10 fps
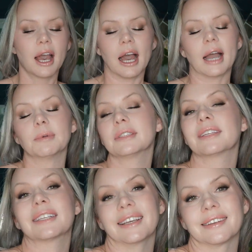I would
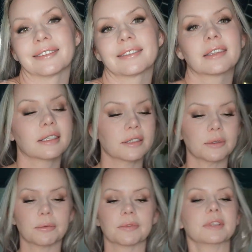say yes.
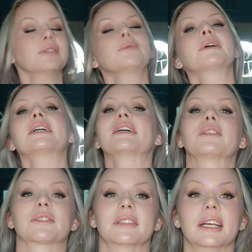This way it
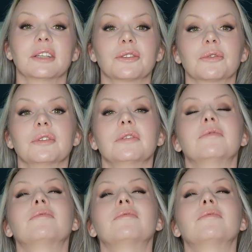looks natural.